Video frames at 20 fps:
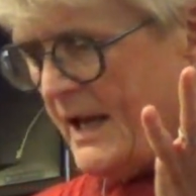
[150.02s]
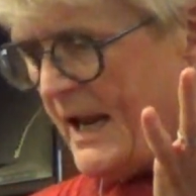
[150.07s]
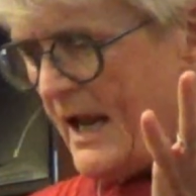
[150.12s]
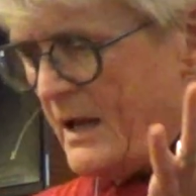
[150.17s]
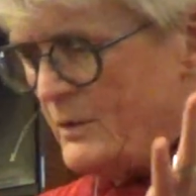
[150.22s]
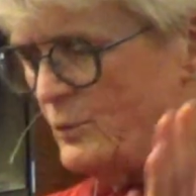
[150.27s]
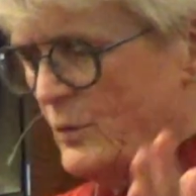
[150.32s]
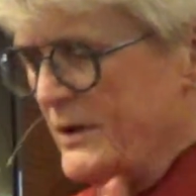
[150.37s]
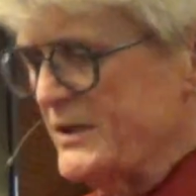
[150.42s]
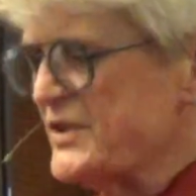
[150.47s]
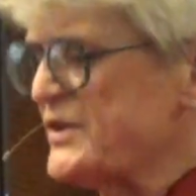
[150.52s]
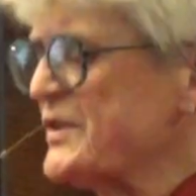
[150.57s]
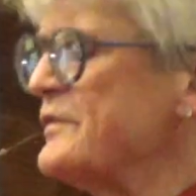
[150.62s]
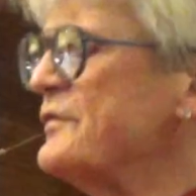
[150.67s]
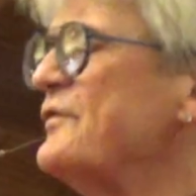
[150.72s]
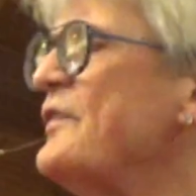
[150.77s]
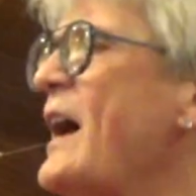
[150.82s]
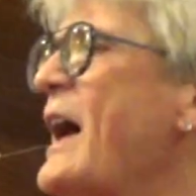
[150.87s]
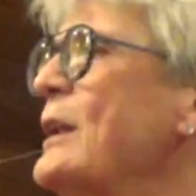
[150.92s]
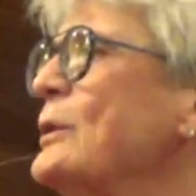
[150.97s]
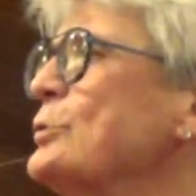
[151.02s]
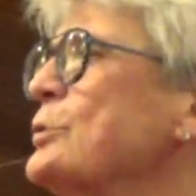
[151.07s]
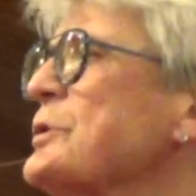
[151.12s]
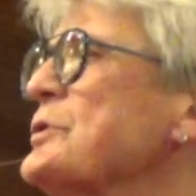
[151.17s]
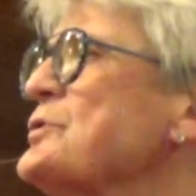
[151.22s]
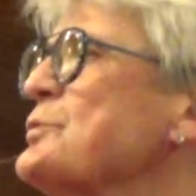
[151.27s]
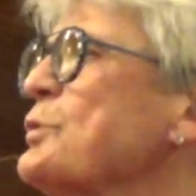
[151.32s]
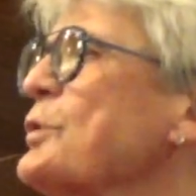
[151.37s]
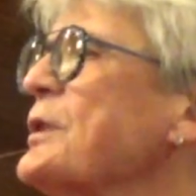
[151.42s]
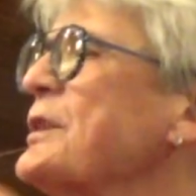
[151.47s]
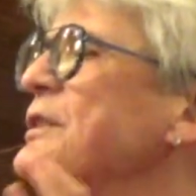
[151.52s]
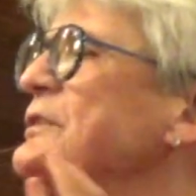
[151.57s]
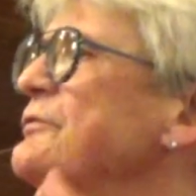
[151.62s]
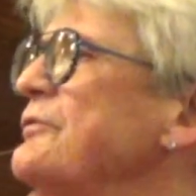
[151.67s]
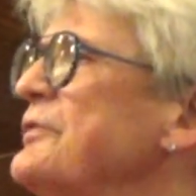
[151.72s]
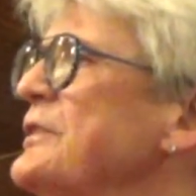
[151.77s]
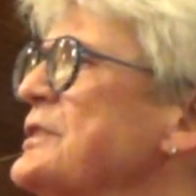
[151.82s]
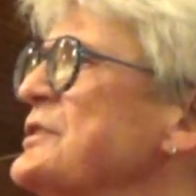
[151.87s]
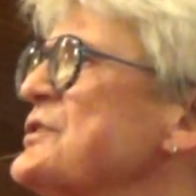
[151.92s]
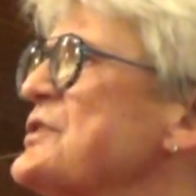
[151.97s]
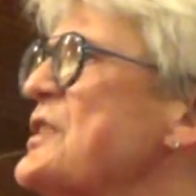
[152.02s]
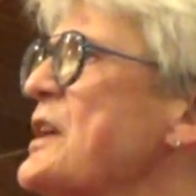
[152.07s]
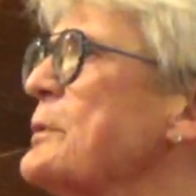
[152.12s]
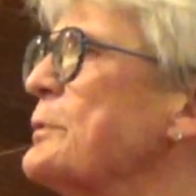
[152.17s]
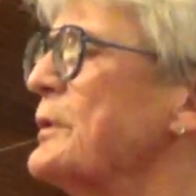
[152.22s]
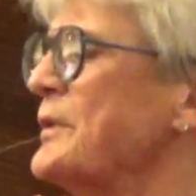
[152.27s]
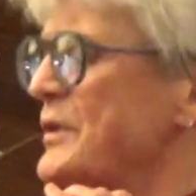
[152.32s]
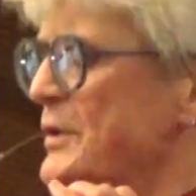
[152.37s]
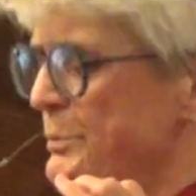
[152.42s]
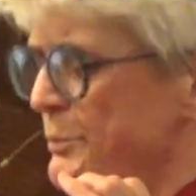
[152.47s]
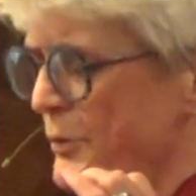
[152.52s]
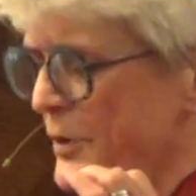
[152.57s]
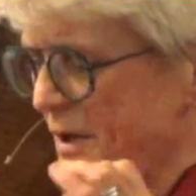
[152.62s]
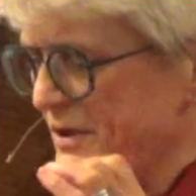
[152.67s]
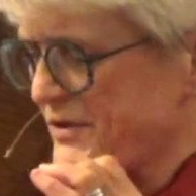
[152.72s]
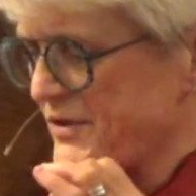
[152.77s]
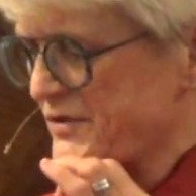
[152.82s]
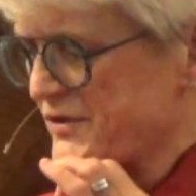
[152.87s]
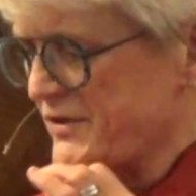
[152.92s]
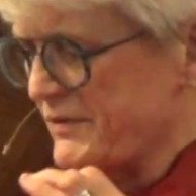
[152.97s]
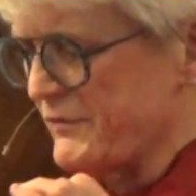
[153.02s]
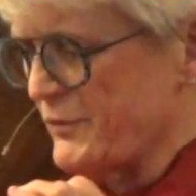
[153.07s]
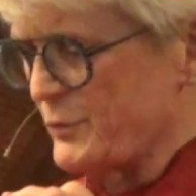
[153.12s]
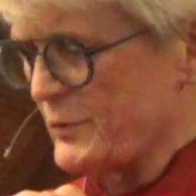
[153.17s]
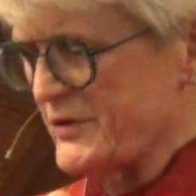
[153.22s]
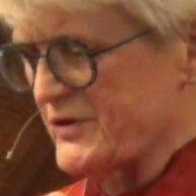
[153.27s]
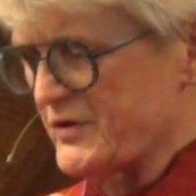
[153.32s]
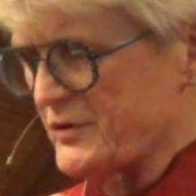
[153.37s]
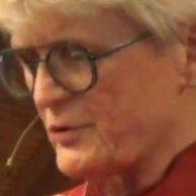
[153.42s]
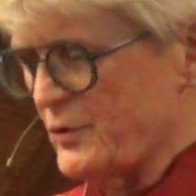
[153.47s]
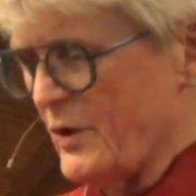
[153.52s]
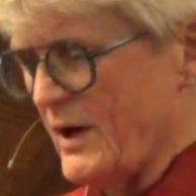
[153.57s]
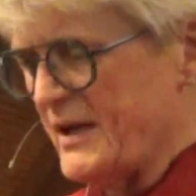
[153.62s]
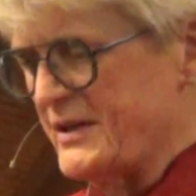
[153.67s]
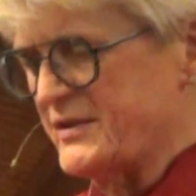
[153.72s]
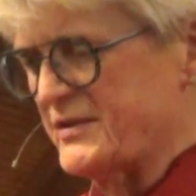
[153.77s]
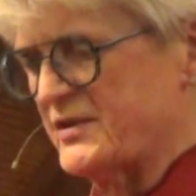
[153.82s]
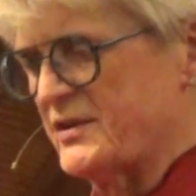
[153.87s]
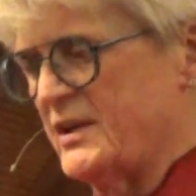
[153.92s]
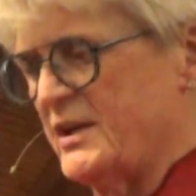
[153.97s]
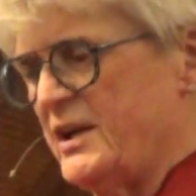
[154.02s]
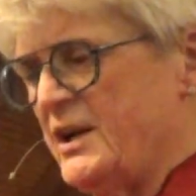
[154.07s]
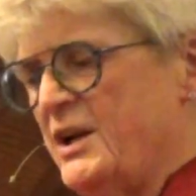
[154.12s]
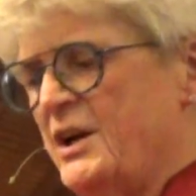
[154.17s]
And once the followers were convinced they were in the presence of the risen Christ,